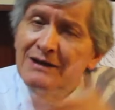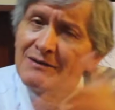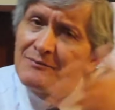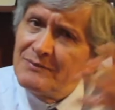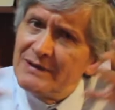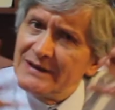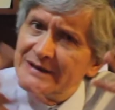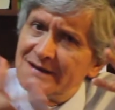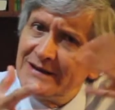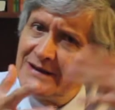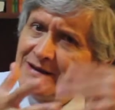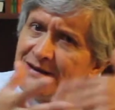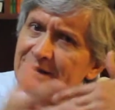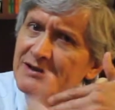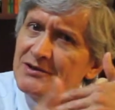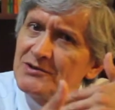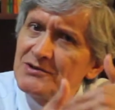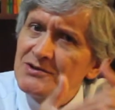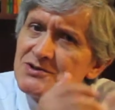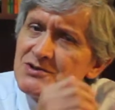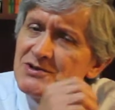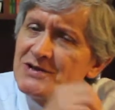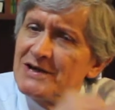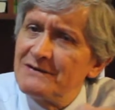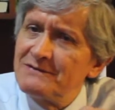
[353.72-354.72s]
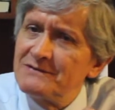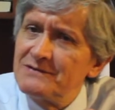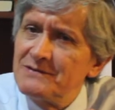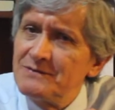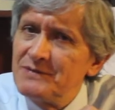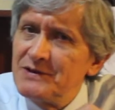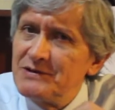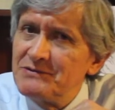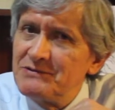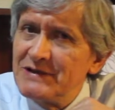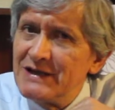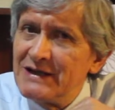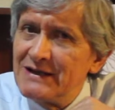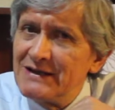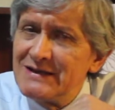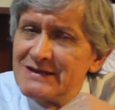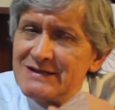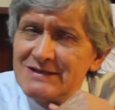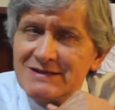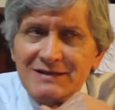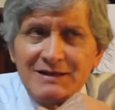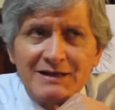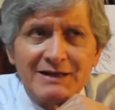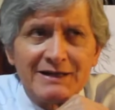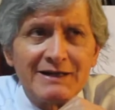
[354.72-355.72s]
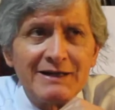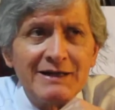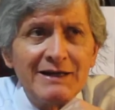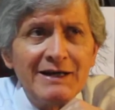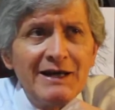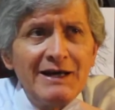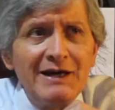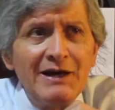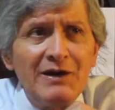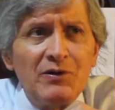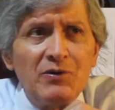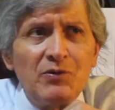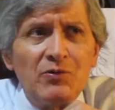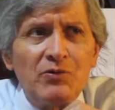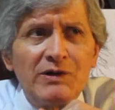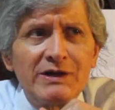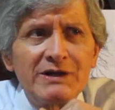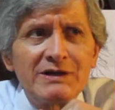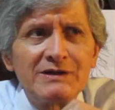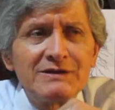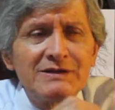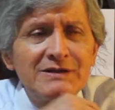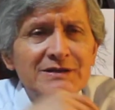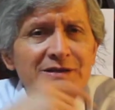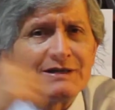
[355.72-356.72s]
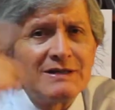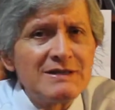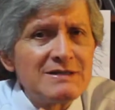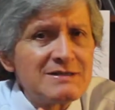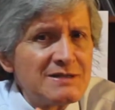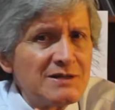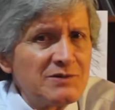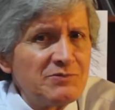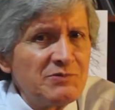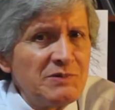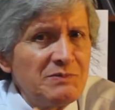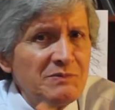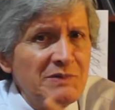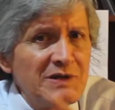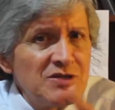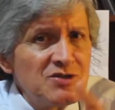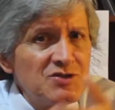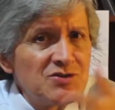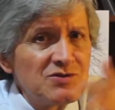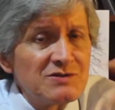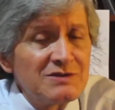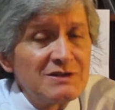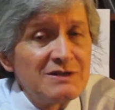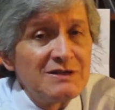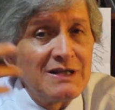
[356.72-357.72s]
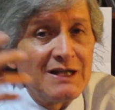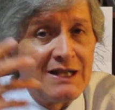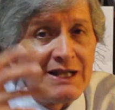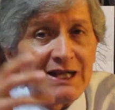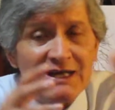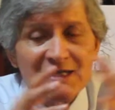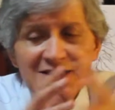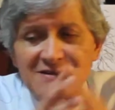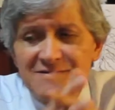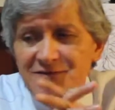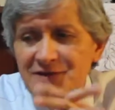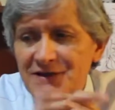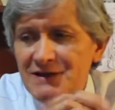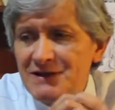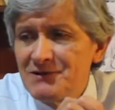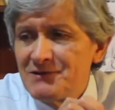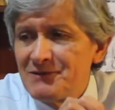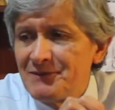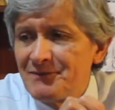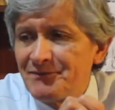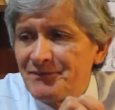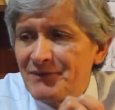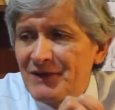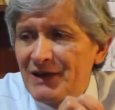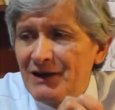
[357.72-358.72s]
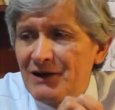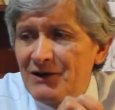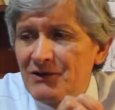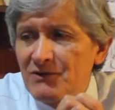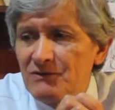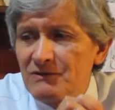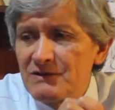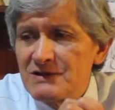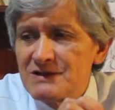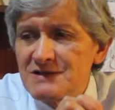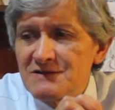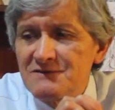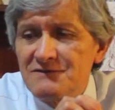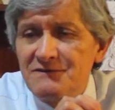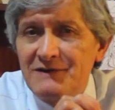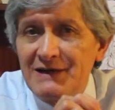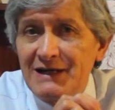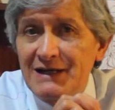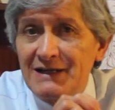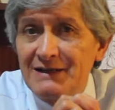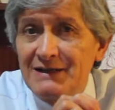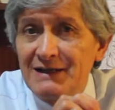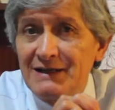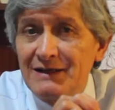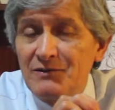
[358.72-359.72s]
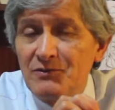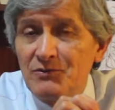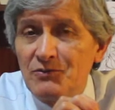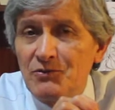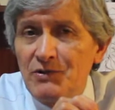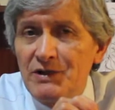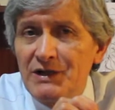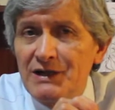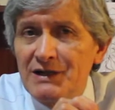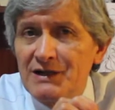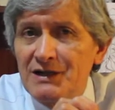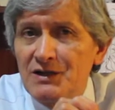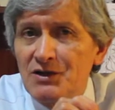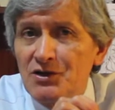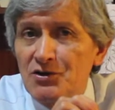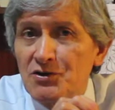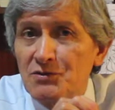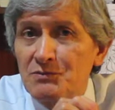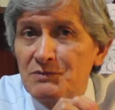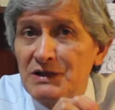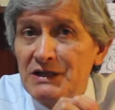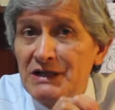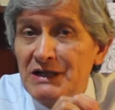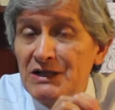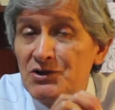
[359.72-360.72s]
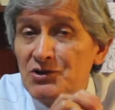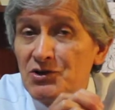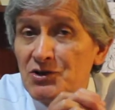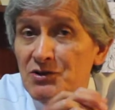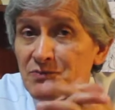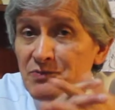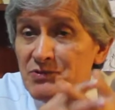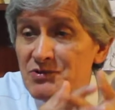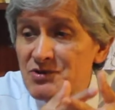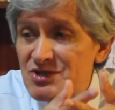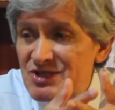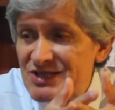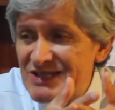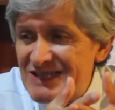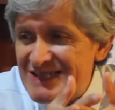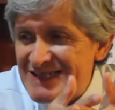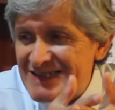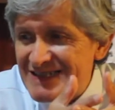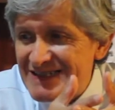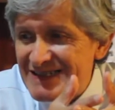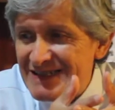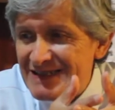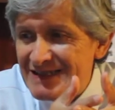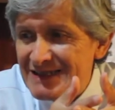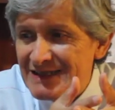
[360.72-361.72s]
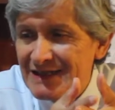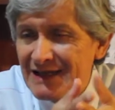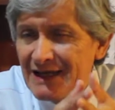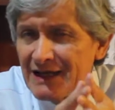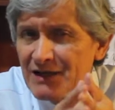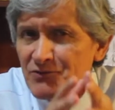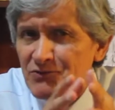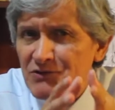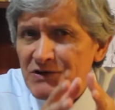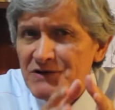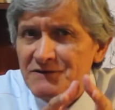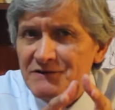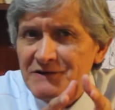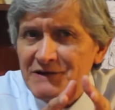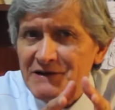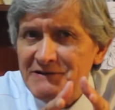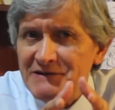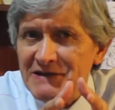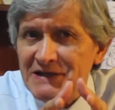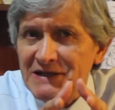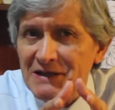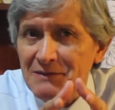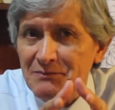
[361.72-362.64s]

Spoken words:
But then they also have to be realistic. One of the things that we mentioned in the last video was the fact that we are normally not persistent and we're very